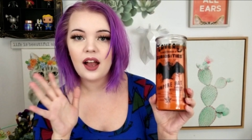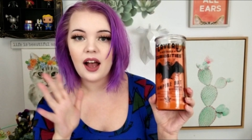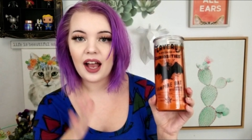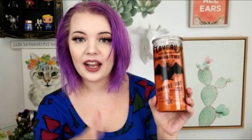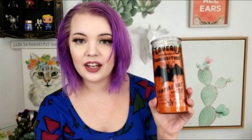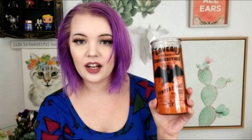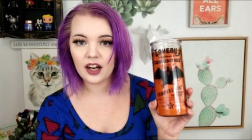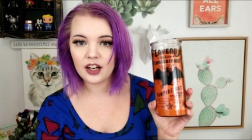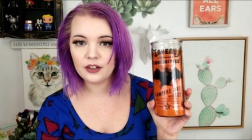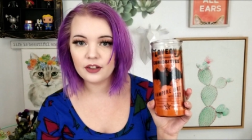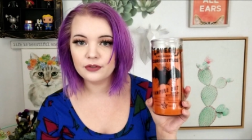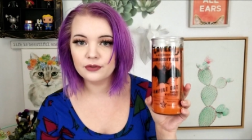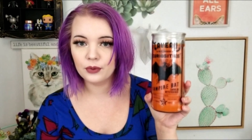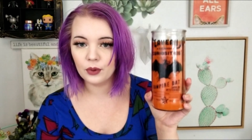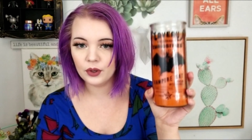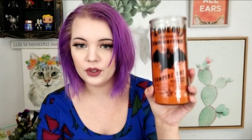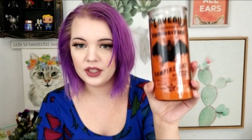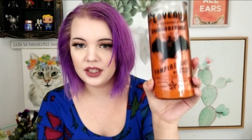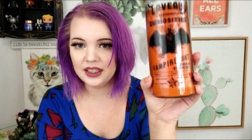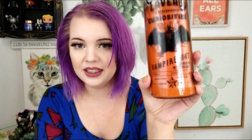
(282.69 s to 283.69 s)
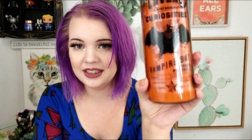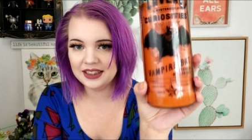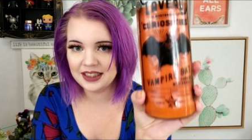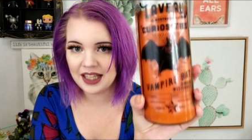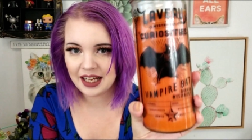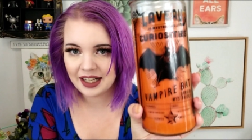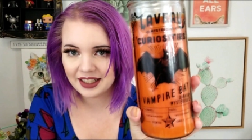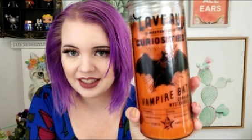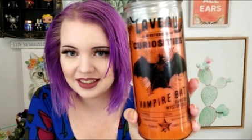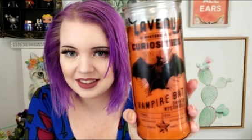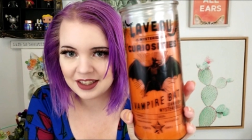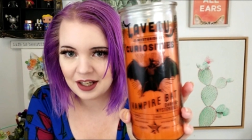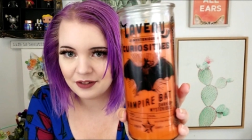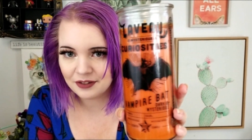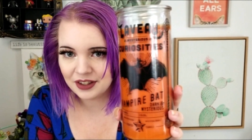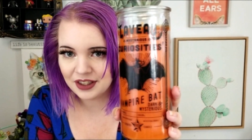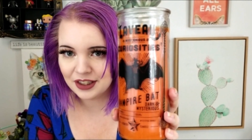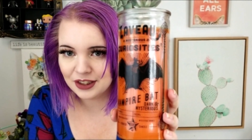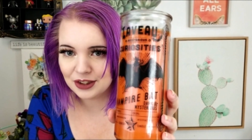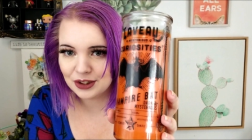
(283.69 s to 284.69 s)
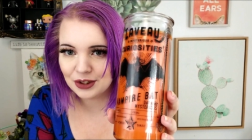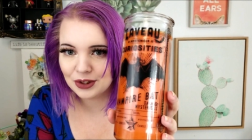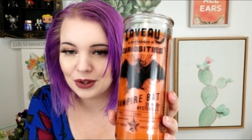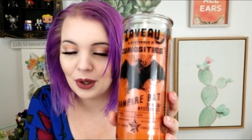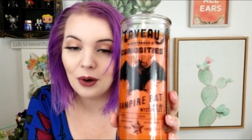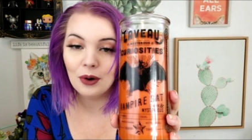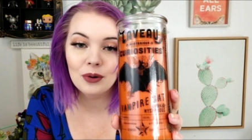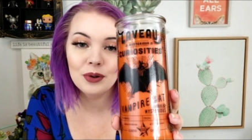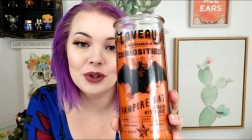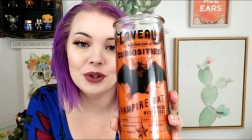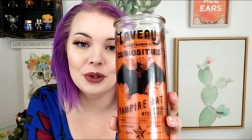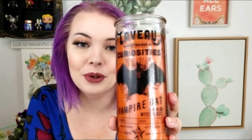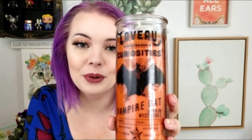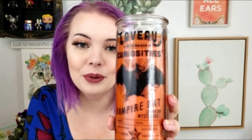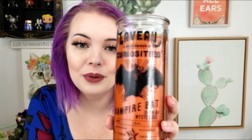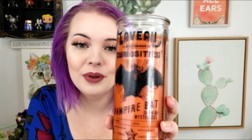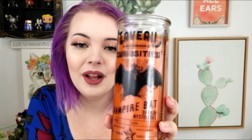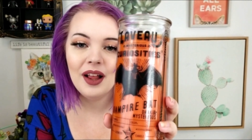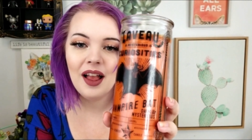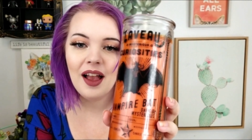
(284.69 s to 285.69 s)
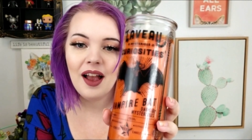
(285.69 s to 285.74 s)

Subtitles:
I got it for the aesthetics of it. It's so cute.